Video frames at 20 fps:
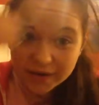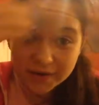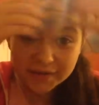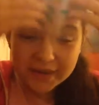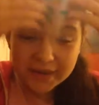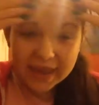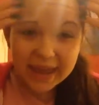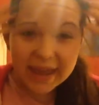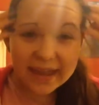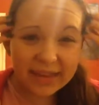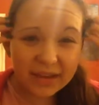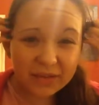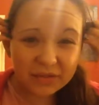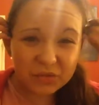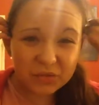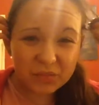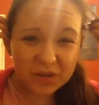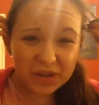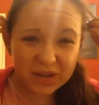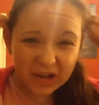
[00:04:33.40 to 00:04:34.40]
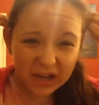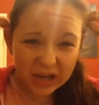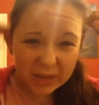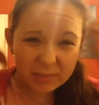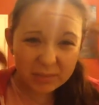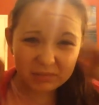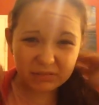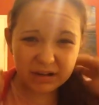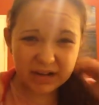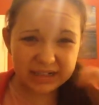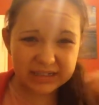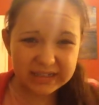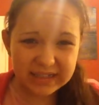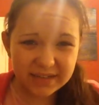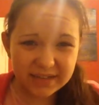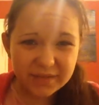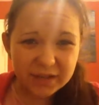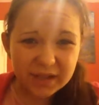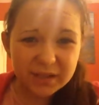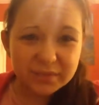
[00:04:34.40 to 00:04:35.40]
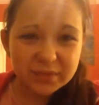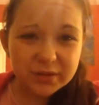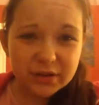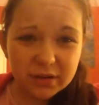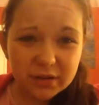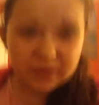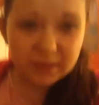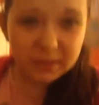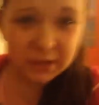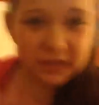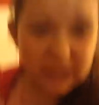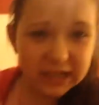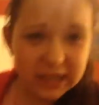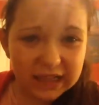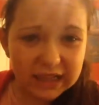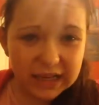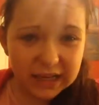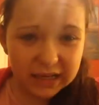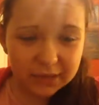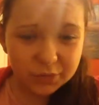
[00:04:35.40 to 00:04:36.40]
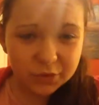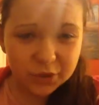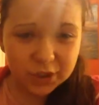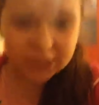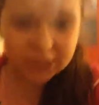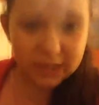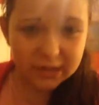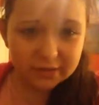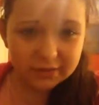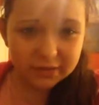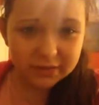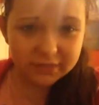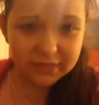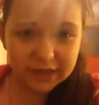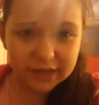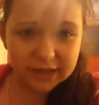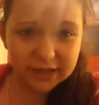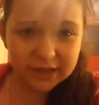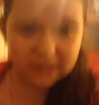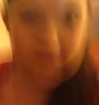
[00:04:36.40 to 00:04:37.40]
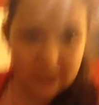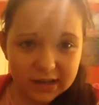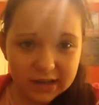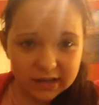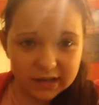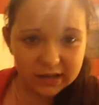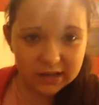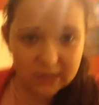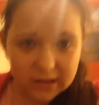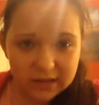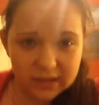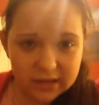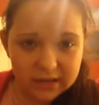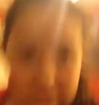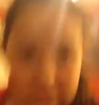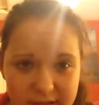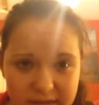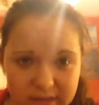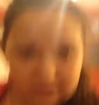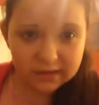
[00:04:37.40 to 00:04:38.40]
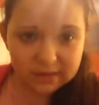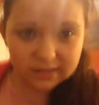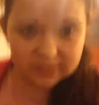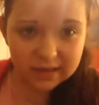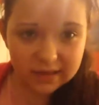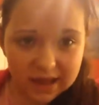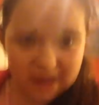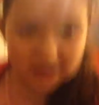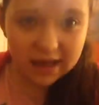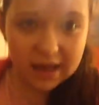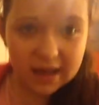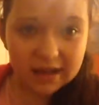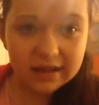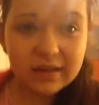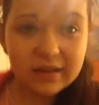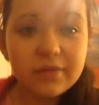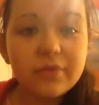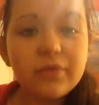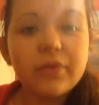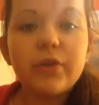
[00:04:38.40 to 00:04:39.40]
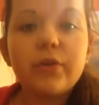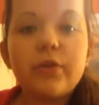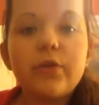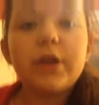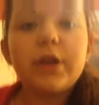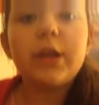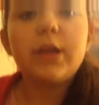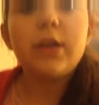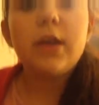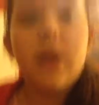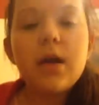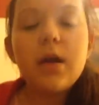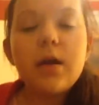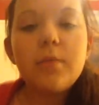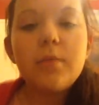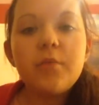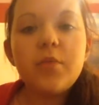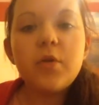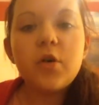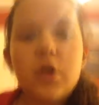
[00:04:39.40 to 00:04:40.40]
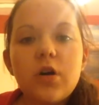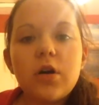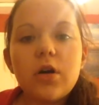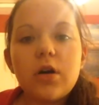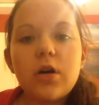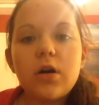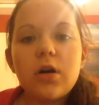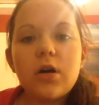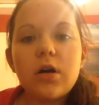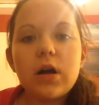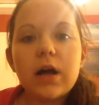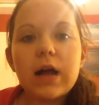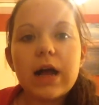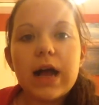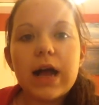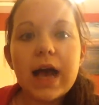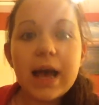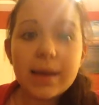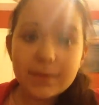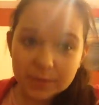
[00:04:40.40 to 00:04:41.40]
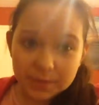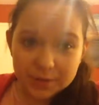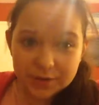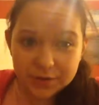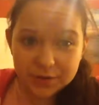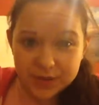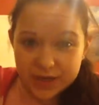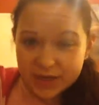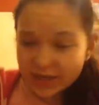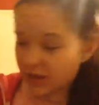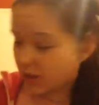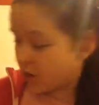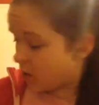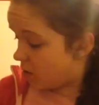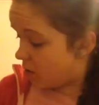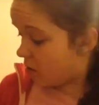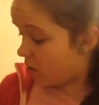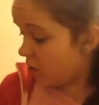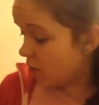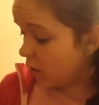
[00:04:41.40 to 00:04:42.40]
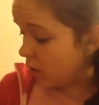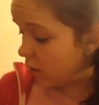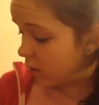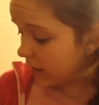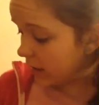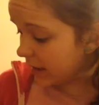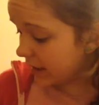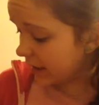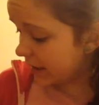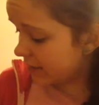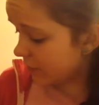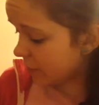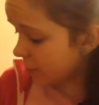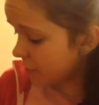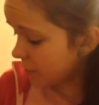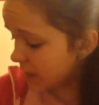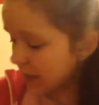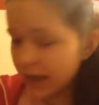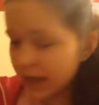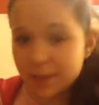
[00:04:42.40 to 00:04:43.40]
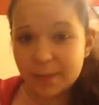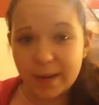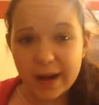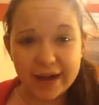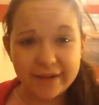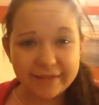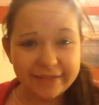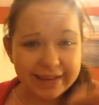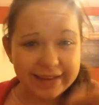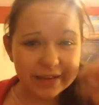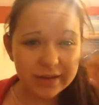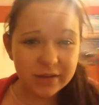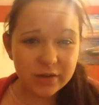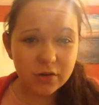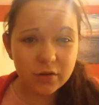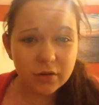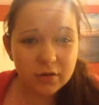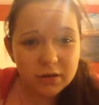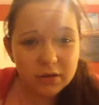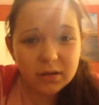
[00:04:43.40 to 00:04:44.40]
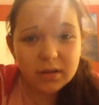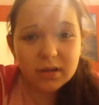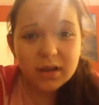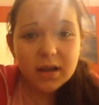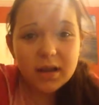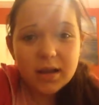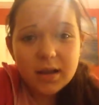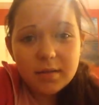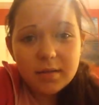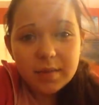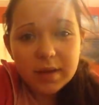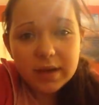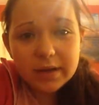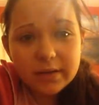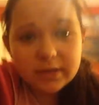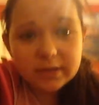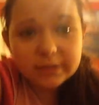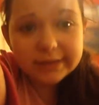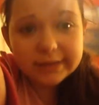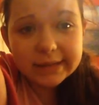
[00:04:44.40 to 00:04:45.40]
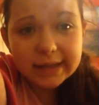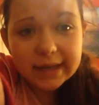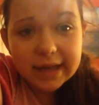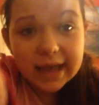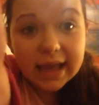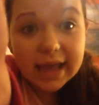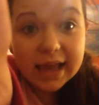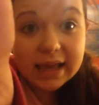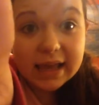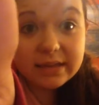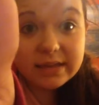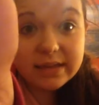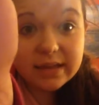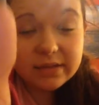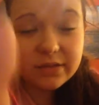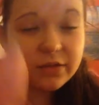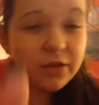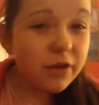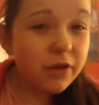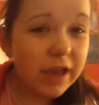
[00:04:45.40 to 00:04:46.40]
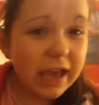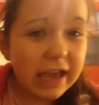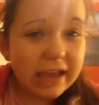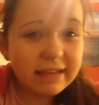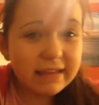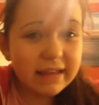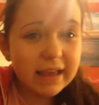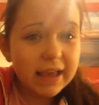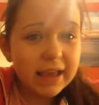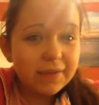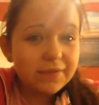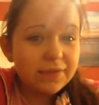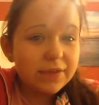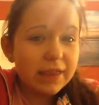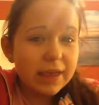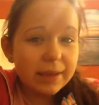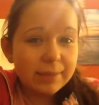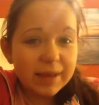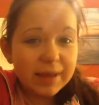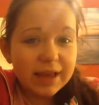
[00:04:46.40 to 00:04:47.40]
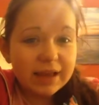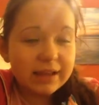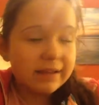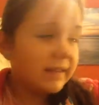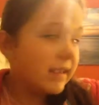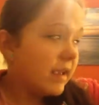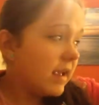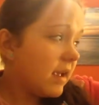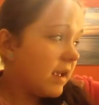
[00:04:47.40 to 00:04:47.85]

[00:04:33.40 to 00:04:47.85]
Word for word: Okay, that was a bit hyperactive, and I'm sorry about the glare. I'm trying to get rid of it. But there, it's really annoying. But I'm gonna be doing a haul, and it's only a Poundland haul because it is New Year's Eve, so that means